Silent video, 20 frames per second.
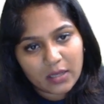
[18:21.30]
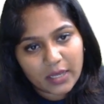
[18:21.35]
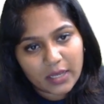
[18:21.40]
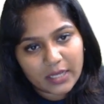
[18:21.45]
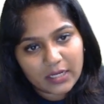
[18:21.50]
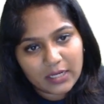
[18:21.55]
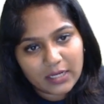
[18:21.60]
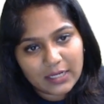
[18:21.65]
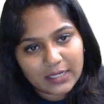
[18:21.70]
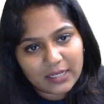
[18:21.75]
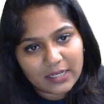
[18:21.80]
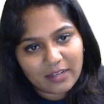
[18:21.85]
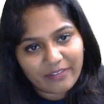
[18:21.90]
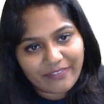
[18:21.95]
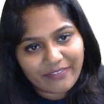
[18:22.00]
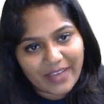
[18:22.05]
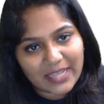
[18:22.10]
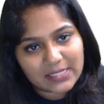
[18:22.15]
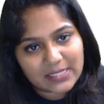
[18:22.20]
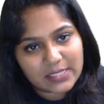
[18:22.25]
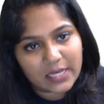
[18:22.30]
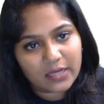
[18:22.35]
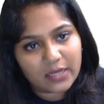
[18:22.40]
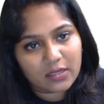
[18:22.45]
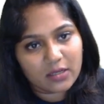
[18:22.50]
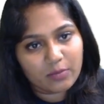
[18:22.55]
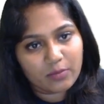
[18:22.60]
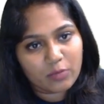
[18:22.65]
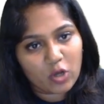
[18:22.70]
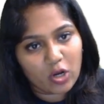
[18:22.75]
in a little fancy
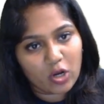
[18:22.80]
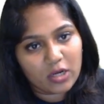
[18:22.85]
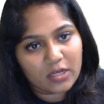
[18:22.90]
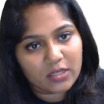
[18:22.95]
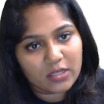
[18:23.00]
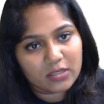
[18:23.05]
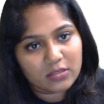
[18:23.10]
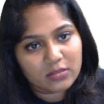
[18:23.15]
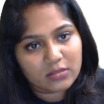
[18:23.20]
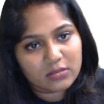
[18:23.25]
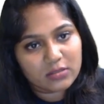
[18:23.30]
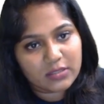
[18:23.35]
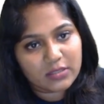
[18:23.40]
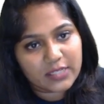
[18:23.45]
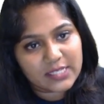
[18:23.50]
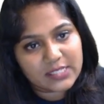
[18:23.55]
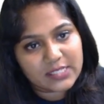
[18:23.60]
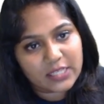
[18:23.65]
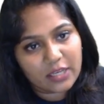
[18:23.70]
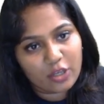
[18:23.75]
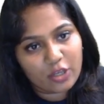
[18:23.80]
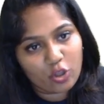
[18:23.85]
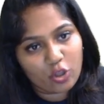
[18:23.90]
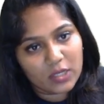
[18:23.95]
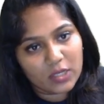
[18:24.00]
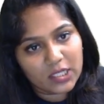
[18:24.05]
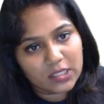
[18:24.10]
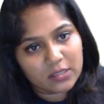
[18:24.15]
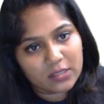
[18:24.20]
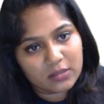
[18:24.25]
term called
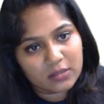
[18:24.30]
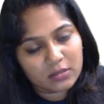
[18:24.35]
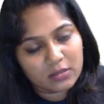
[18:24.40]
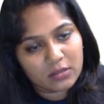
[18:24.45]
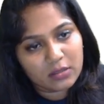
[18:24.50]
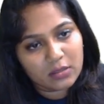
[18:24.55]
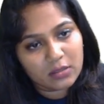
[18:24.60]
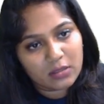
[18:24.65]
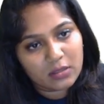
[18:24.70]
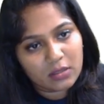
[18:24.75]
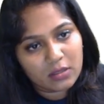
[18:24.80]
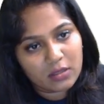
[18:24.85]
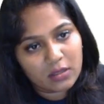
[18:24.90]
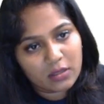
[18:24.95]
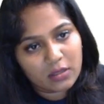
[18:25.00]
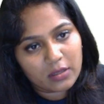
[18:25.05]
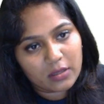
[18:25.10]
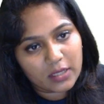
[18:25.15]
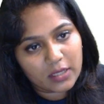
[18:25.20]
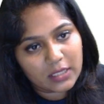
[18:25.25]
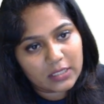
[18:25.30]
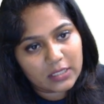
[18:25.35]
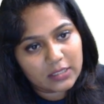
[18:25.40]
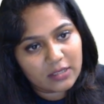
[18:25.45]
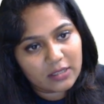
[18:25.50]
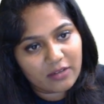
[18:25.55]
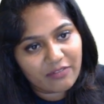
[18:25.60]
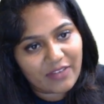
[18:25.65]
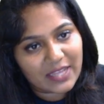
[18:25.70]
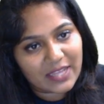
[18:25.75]
residual. A
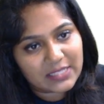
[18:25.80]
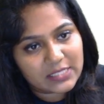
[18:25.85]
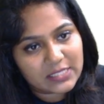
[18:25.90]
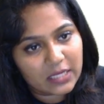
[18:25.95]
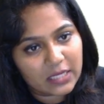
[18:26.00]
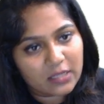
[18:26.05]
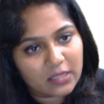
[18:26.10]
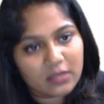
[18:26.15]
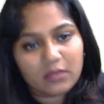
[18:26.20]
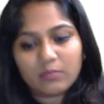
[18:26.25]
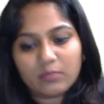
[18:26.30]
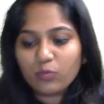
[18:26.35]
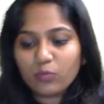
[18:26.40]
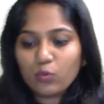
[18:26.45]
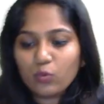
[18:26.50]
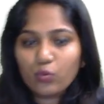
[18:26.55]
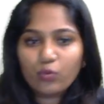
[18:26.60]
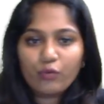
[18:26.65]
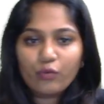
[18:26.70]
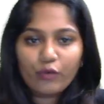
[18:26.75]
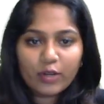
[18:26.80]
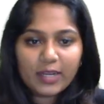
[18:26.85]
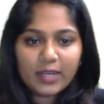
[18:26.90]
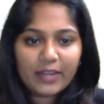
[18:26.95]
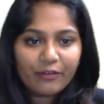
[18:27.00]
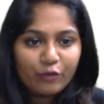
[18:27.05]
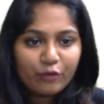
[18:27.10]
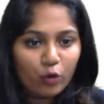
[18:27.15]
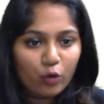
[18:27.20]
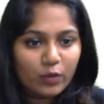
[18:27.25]
little fancy term for
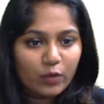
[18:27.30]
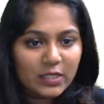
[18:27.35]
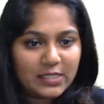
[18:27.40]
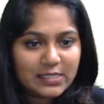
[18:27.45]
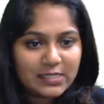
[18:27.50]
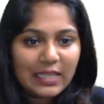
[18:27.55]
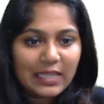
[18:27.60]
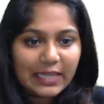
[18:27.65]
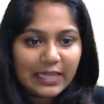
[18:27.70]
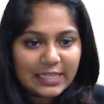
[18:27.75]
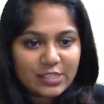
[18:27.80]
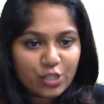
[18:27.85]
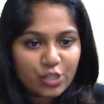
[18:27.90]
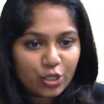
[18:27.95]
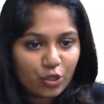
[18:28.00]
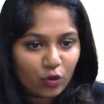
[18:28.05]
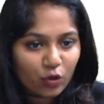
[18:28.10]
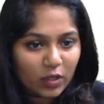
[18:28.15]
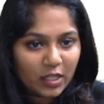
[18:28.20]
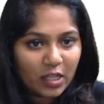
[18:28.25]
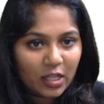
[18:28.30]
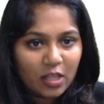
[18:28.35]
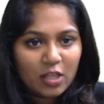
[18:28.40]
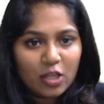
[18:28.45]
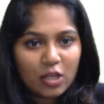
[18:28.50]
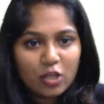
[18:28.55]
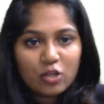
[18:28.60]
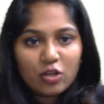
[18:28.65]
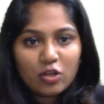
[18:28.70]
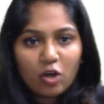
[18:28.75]
leftover is residual,
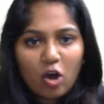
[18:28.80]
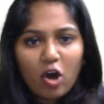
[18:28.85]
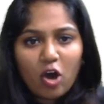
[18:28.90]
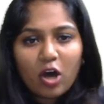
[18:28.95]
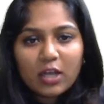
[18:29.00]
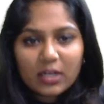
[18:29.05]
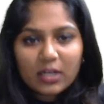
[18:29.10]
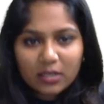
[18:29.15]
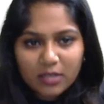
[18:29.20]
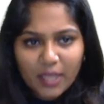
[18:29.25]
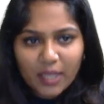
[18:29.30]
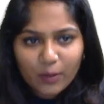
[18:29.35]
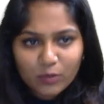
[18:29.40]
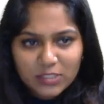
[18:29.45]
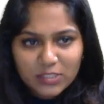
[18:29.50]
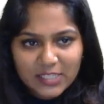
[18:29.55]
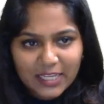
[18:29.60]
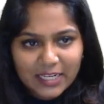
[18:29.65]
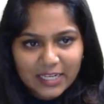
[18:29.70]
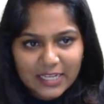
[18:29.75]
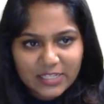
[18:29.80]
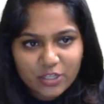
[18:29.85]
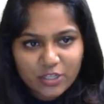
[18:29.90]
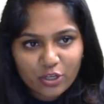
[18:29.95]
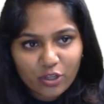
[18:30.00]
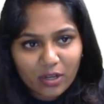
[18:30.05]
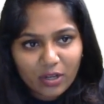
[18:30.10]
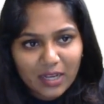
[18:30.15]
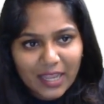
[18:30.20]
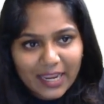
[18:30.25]
or I would say
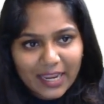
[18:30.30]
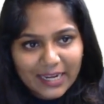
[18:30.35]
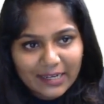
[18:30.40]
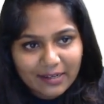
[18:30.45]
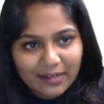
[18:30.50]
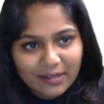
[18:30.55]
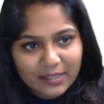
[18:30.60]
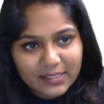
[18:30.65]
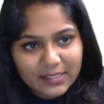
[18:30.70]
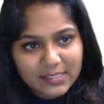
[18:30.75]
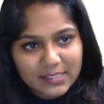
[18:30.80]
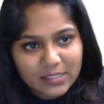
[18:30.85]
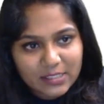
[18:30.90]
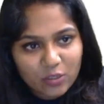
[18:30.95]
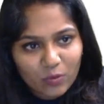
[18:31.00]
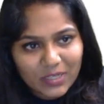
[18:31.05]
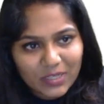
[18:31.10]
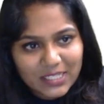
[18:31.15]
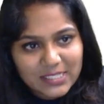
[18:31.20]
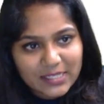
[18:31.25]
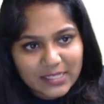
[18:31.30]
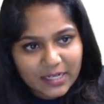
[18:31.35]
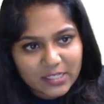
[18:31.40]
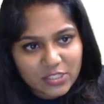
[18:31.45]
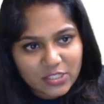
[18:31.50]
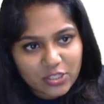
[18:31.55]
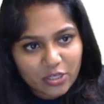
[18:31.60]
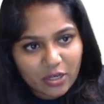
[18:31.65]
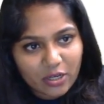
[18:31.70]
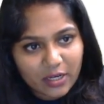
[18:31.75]
residual interest. What is
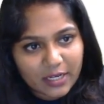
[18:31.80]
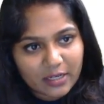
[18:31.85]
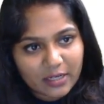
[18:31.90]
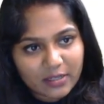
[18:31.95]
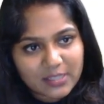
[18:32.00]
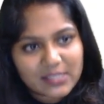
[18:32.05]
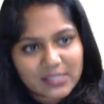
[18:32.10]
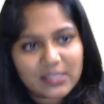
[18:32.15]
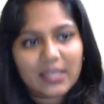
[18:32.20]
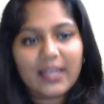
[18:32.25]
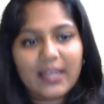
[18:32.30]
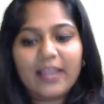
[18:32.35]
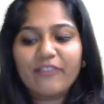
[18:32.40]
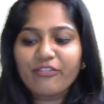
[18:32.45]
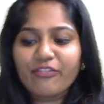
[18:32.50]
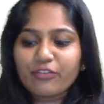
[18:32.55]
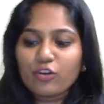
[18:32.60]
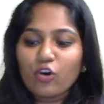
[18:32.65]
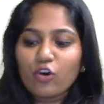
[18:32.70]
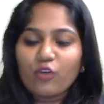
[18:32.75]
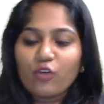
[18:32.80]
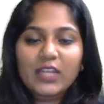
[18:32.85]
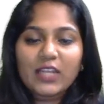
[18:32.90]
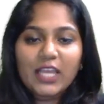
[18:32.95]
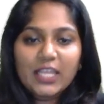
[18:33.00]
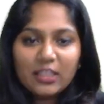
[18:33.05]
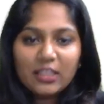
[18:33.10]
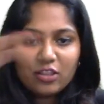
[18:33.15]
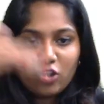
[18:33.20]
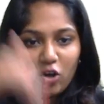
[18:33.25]
residual interest? The leftover
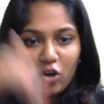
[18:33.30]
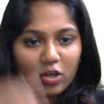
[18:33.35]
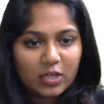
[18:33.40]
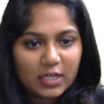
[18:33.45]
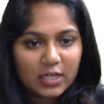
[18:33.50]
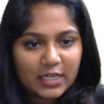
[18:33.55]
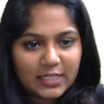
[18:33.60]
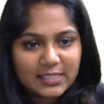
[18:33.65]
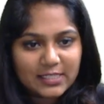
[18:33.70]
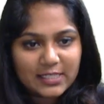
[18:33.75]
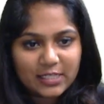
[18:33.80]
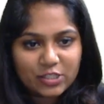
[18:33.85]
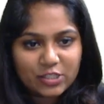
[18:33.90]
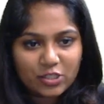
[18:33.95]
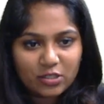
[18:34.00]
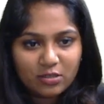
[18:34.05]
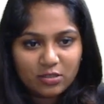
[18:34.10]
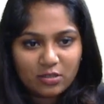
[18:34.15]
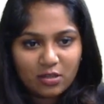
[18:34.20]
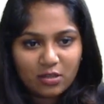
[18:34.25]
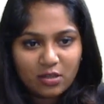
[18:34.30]
in the organization.